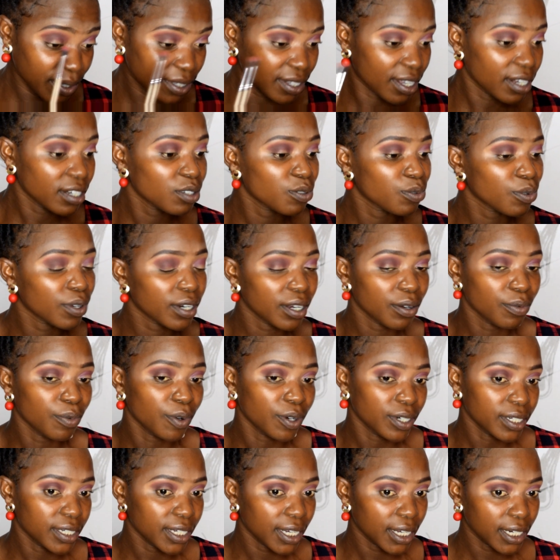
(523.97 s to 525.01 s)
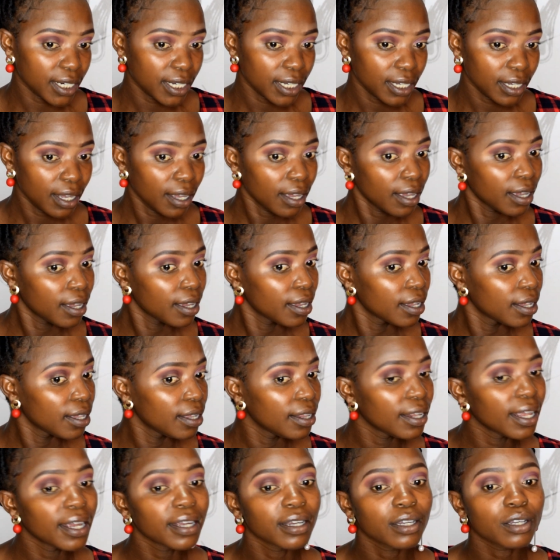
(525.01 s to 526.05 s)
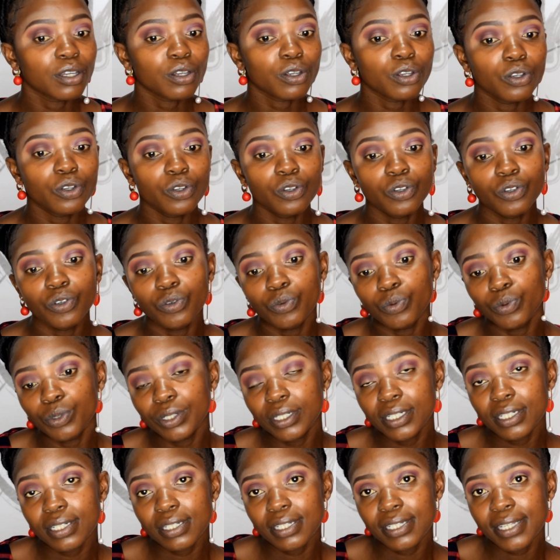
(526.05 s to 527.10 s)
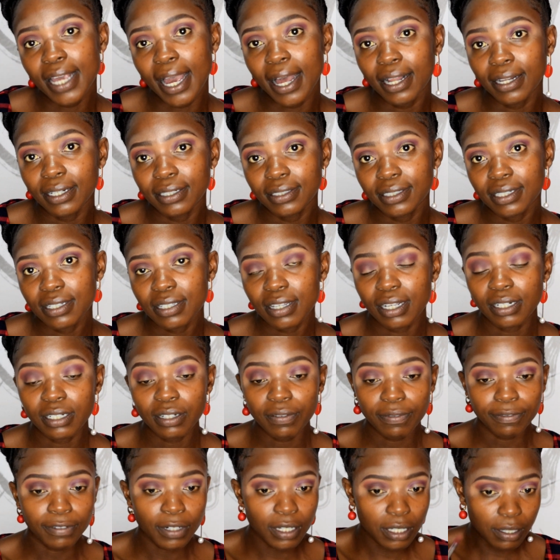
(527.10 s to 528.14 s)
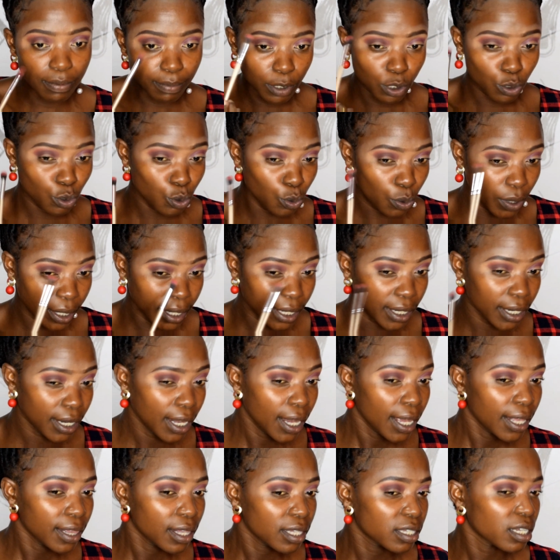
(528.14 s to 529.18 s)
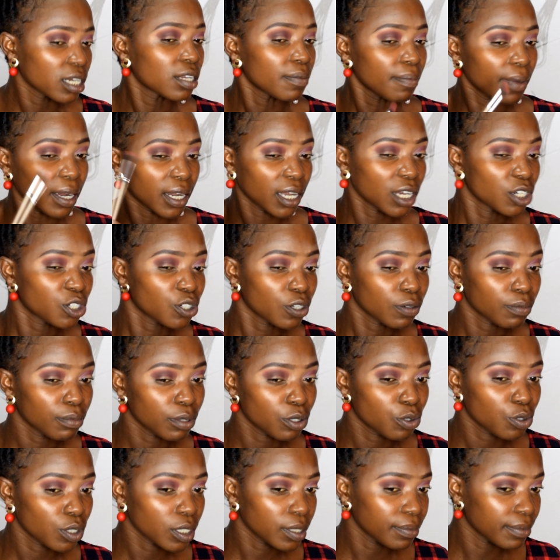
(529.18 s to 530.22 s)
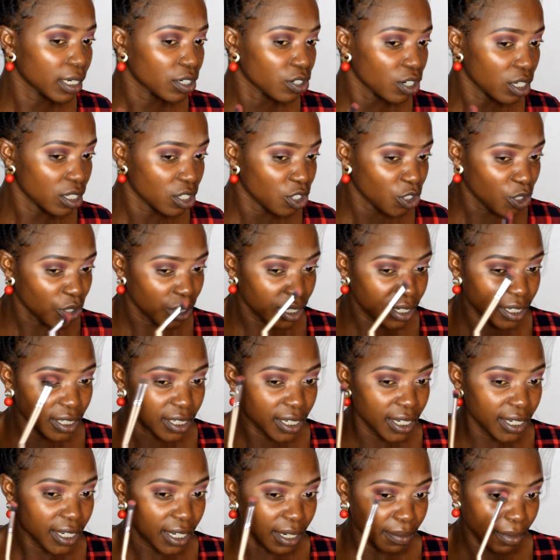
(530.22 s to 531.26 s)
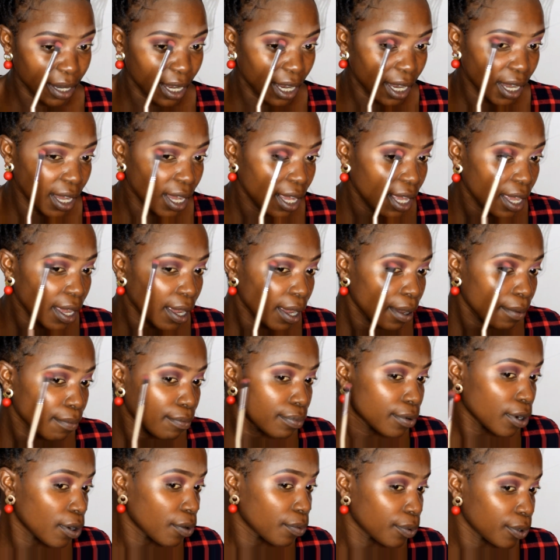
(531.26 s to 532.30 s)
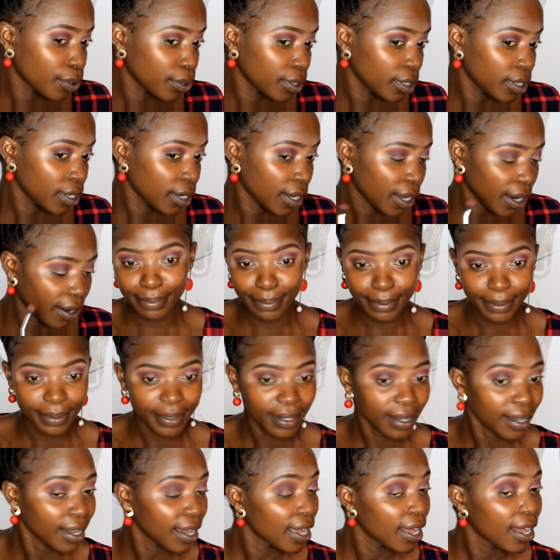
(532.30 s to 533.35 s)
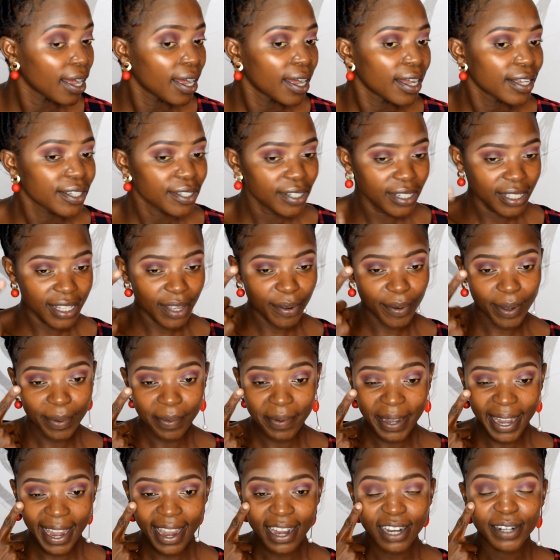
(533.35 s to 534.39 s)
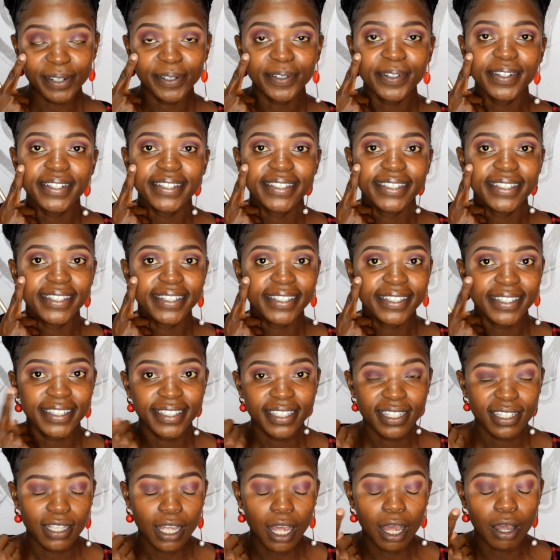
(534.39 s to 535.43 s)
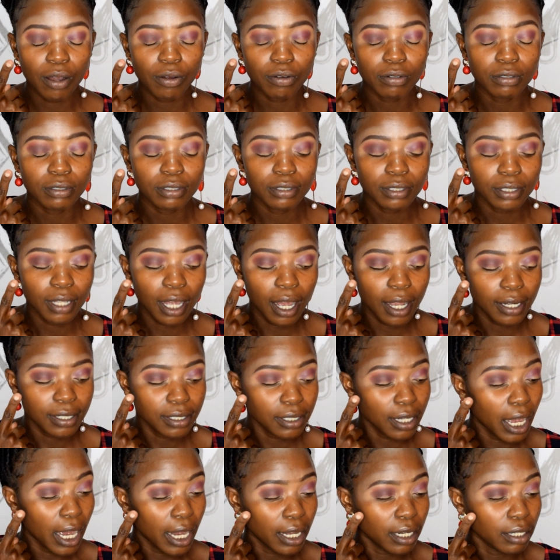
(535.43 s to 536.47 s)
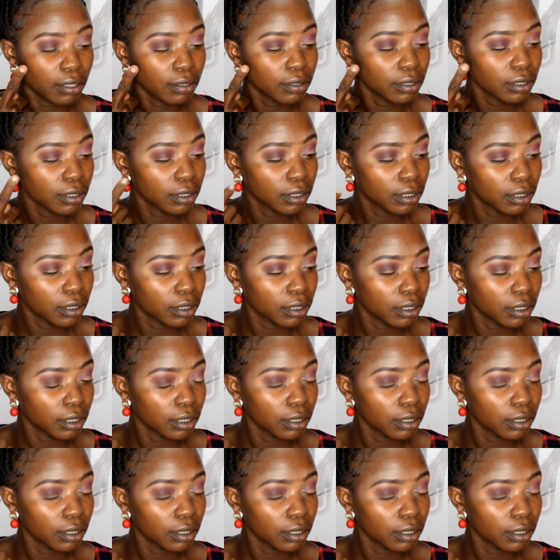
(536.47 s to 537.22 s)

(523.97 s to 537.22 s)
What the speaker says: That is what I wanted. Like, you wouldn't tell there's a difference between, there's a demarcation between my transitioning shade and my brow bone. See the way my eye looks? This is how that eye looks.